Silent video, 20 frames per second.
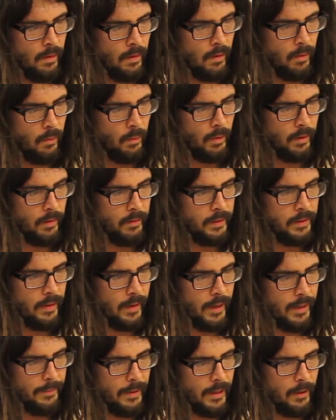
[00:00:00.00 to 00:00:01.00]
Well, in the
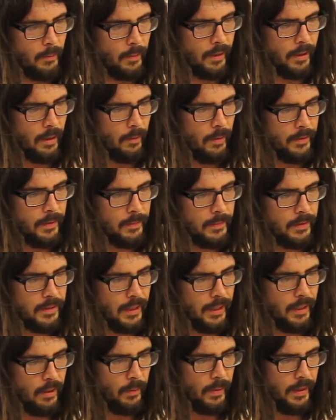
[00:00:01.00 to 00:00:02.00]
iPad work, I want them to
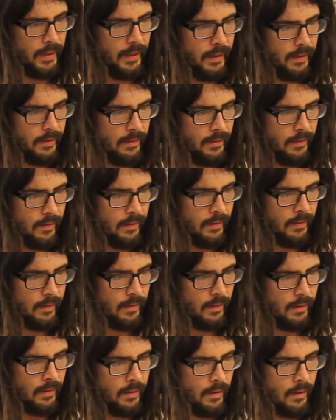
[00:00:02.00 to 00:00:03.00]
take away
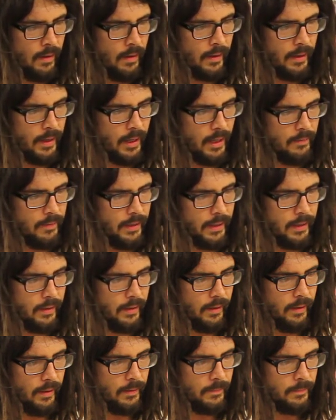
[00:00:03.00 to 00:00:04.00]
kind of like
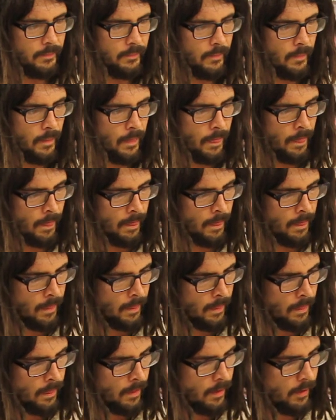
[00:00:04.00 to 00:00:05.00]

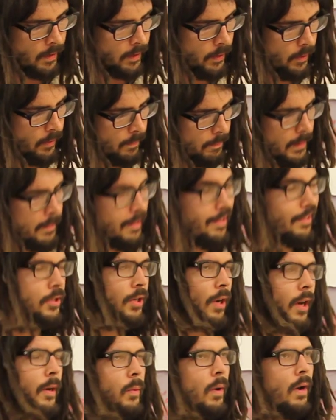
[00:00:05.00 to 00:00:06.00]
I don't know, maybe the
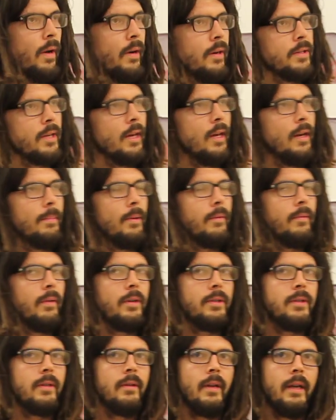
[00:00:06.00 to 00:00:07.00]
John Waters kind of
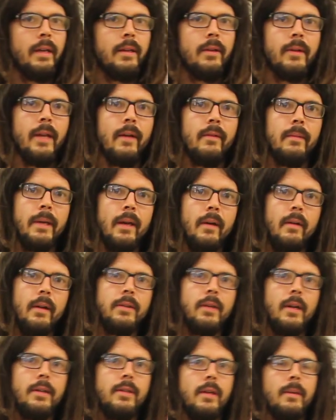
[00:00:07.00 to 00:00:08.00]
perversion. Like you'll never be able to
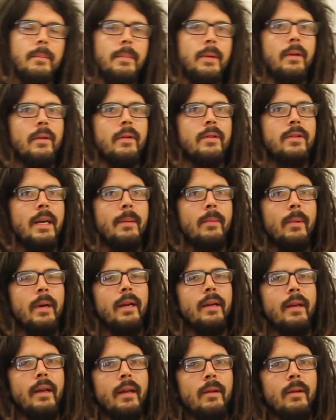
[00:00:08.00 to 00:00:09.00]
touch a computer the same way again